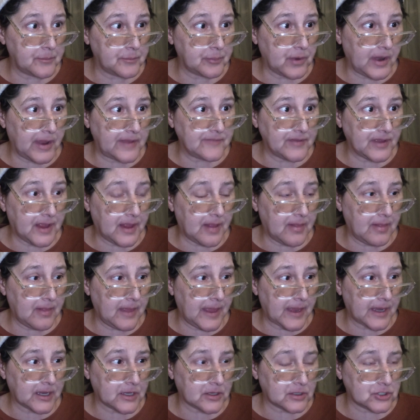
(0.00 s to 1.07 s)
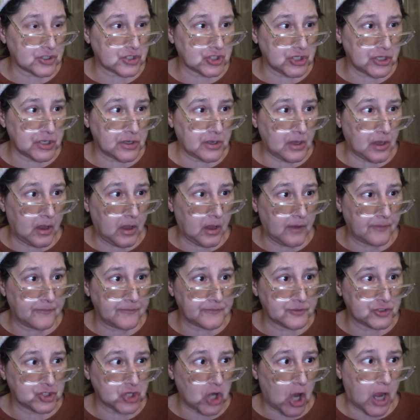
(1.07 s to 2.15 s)
private collection of
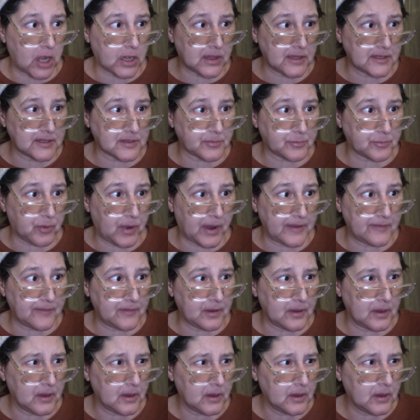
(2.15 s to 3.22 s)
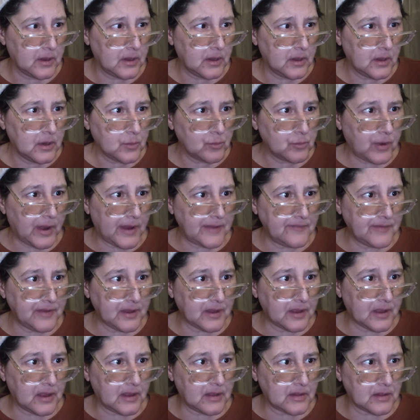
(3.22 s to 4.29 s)
chocolate, the
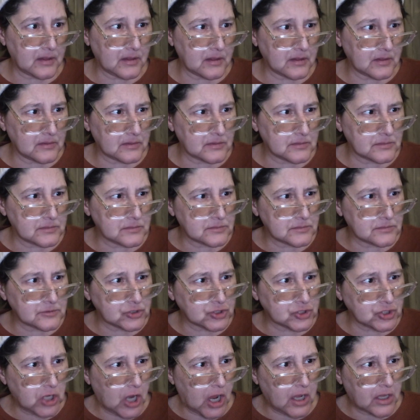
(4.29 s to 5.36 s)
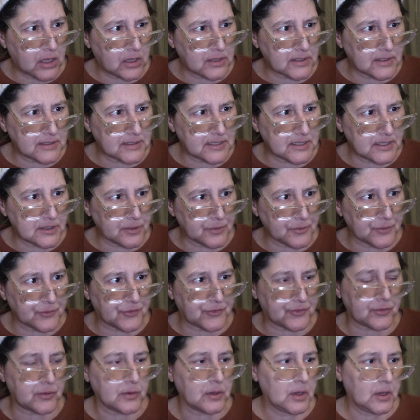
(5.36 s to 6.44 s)
private
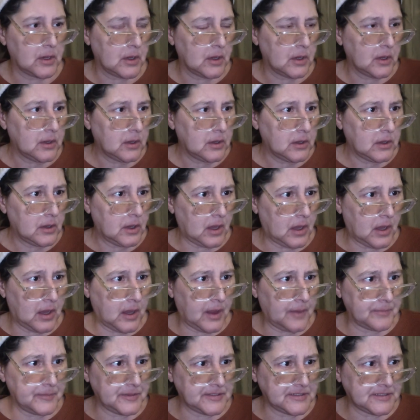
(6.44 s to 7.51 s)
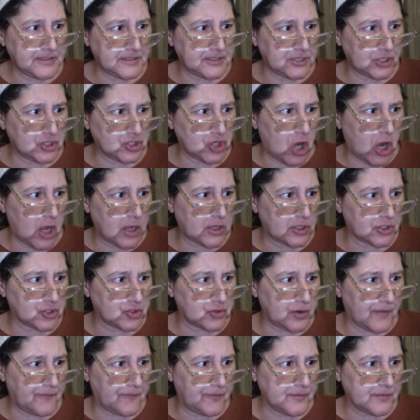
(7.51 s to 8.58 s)
chocolatiers. This is the chocolate
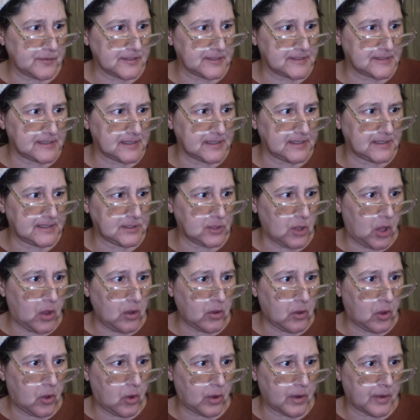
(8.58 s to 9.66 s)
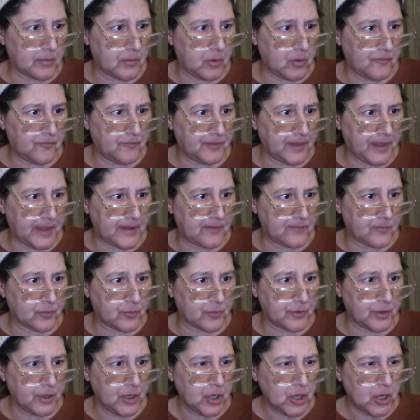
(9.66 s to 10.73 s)
truffle, sea salt caramel
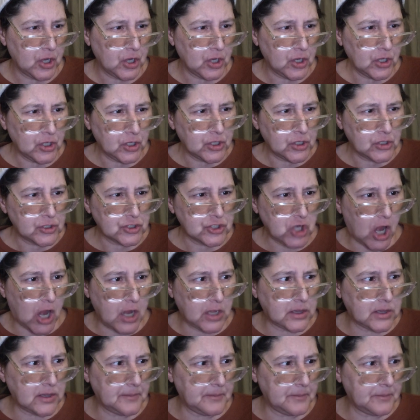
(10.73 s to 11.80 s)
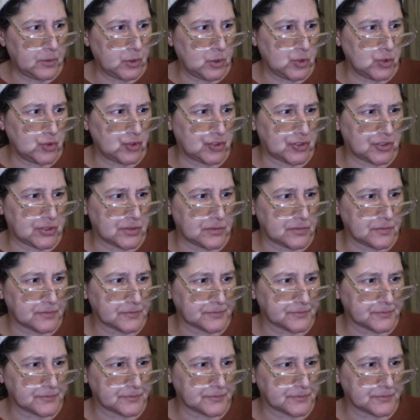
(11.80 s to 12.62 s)
flavored, chocolate mousse,